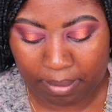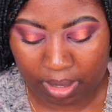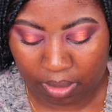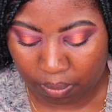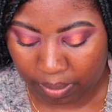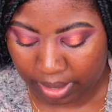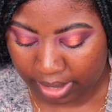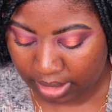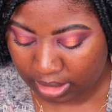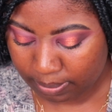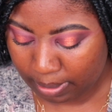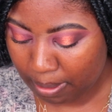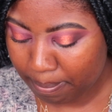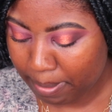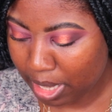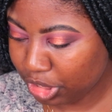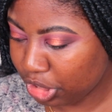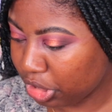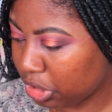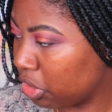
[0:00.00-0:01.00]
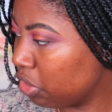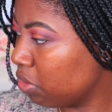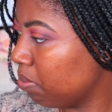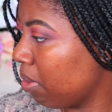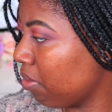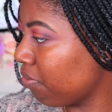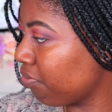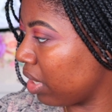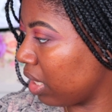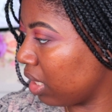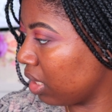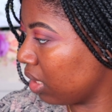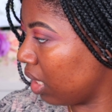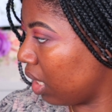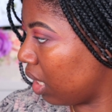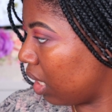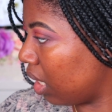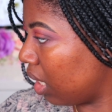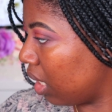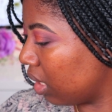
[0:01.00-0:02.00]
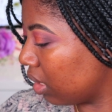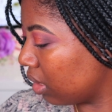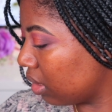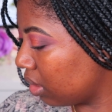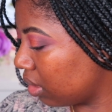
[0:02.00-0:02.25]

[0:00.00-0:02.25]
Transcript: Where's my magical Moringa?